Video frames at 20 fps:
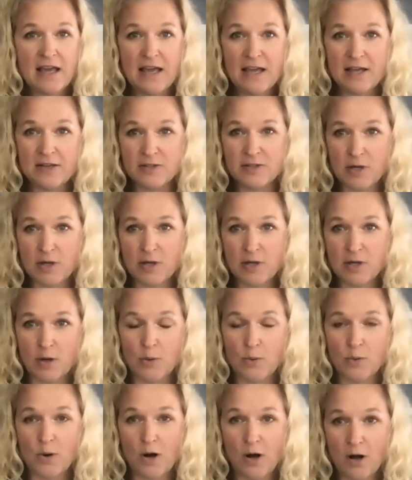And
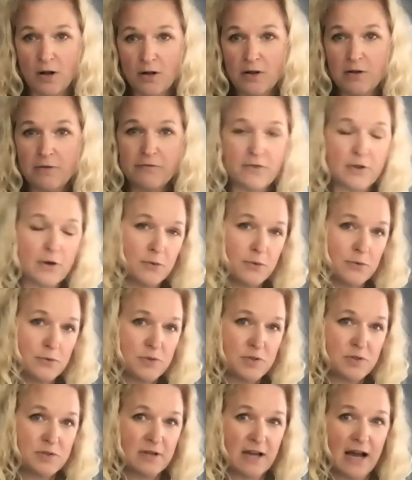so all of
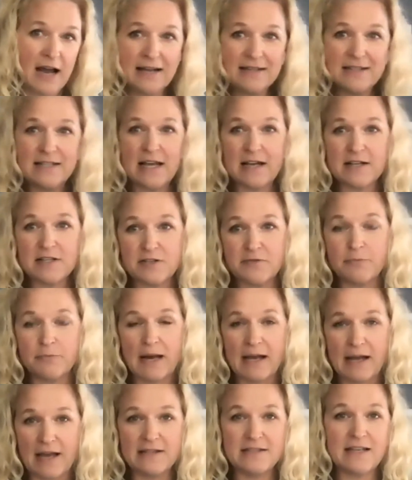those contexts of
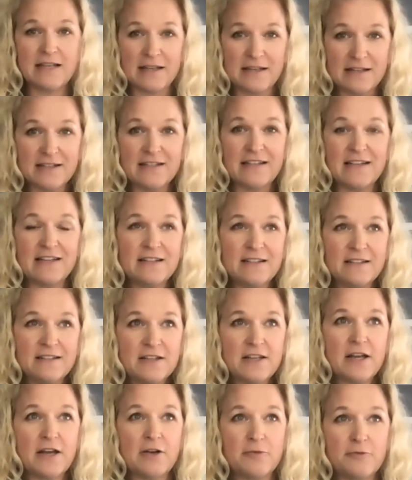my identity
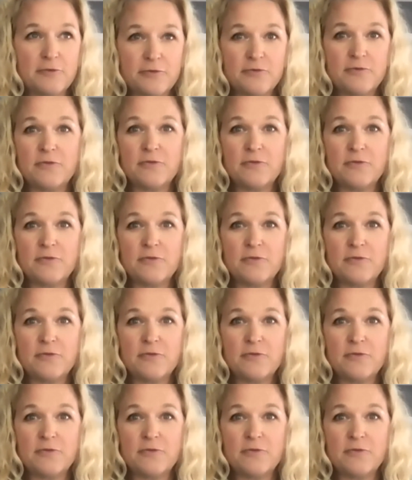have,